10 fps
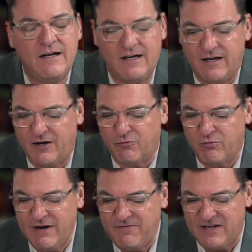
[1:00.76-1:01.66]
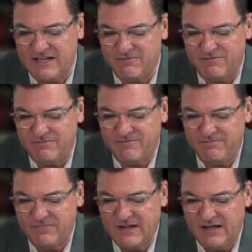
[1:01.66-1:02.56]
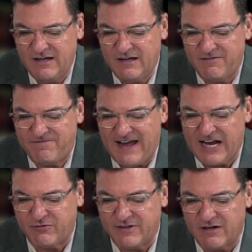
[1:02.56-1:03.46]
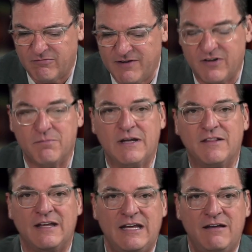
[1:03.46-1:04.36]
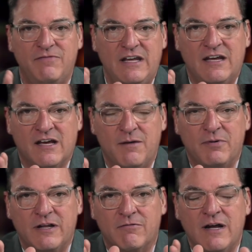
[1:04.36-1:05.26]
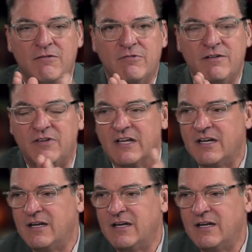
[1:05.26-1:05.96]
A Rivian factory there. Rivian being the EV company, right? Rivian.